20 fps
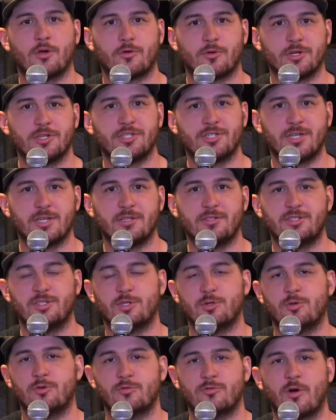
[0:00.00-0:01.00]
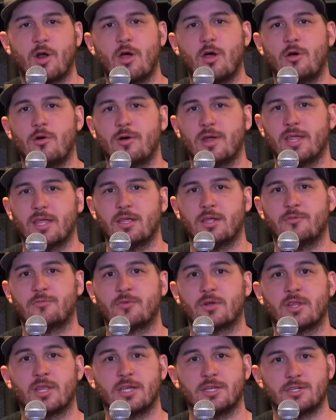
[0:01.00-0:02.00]
Christians to grow in
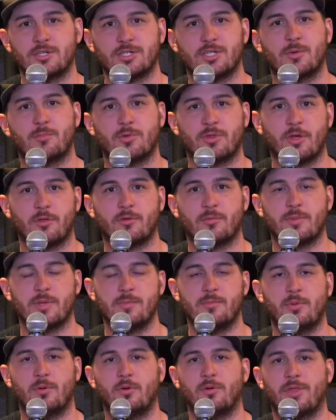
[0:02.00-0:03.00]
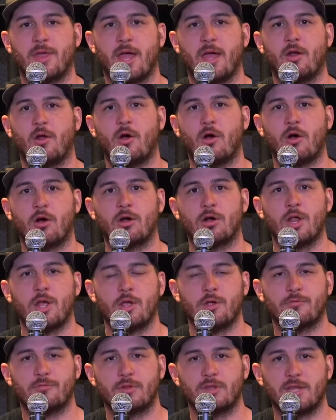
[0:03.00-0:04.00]
relationship with other people, that our
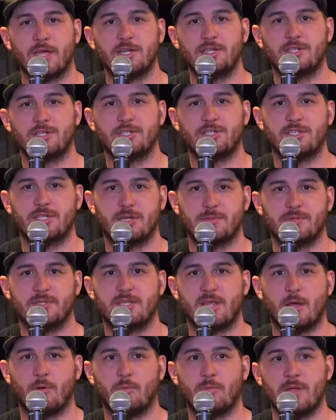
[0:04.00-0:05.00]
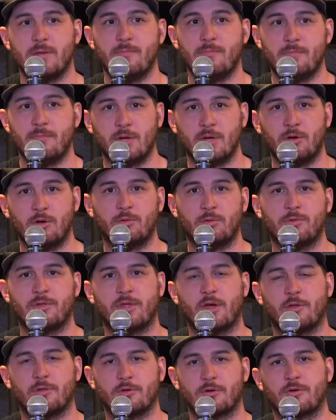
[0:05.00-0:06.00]
relationships that we build with
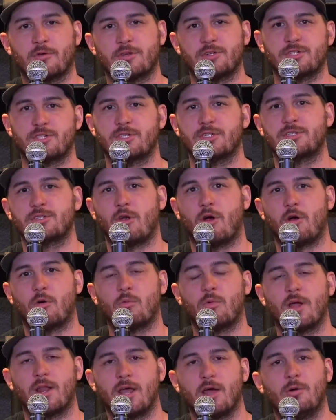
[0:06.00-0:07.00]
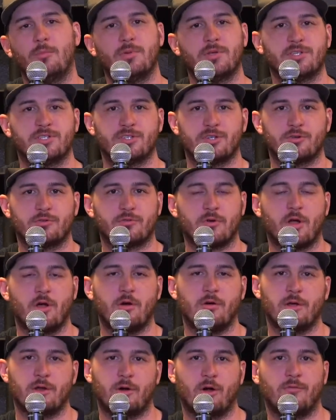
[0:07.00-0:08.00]
other Christians are what help us to
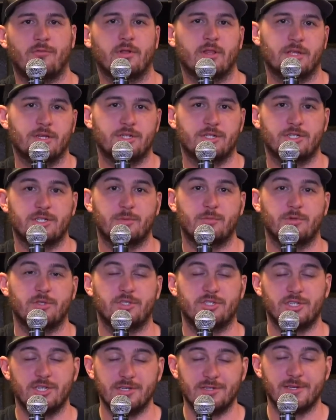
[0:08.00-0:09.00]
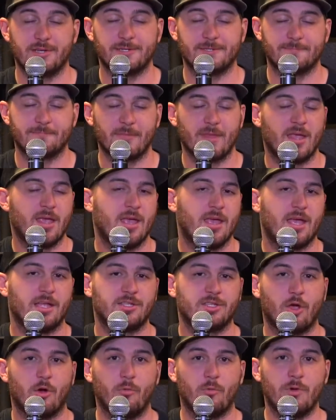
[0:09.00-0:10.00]
grow in our relationship with Jesus. And
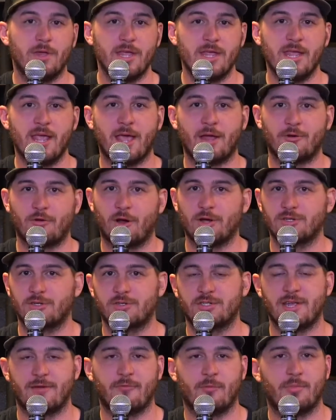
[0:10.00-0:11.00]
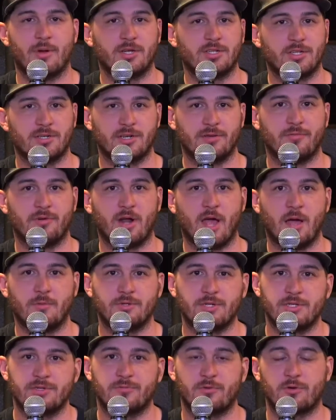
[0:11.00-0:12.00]
so we at Cross Church have a bunch of different
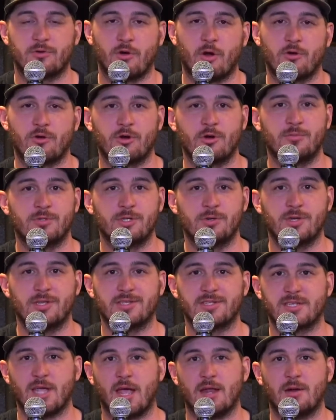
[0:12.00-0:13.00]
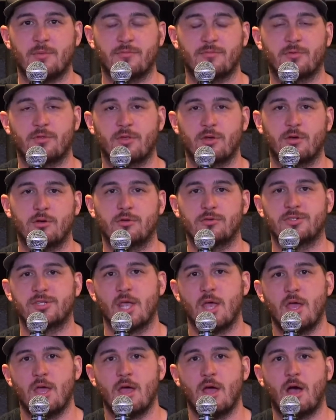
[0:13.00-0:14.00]
options for Grow Groups. You can sign up for those
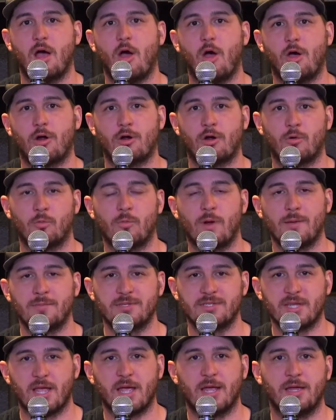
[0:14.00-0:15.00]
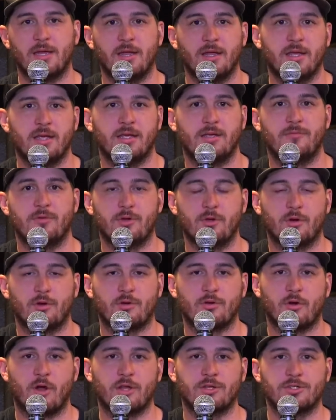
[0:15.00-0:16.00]
on our website. If you go to
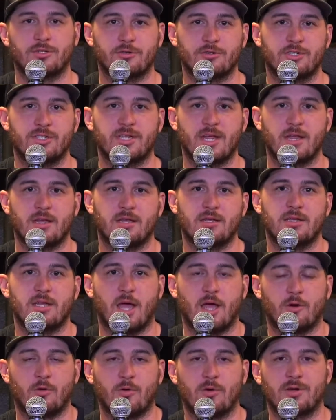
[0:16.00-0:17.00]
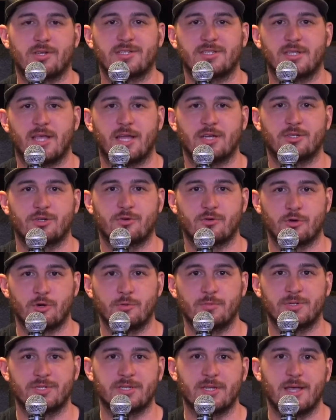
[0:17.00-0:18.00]

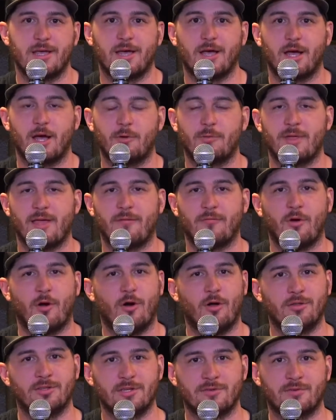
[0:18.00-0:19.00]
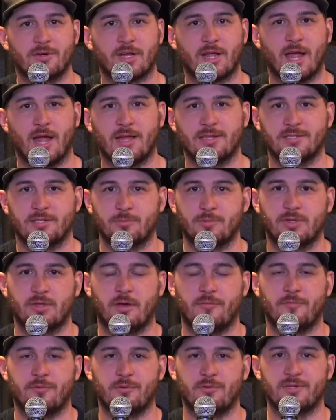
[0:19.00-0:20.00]
crosschurchdenton.org/groups, we have all different kinds that we'd
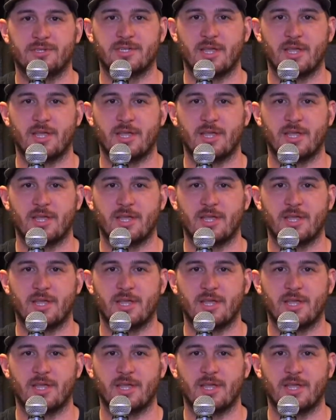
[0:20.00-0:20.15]
love for you to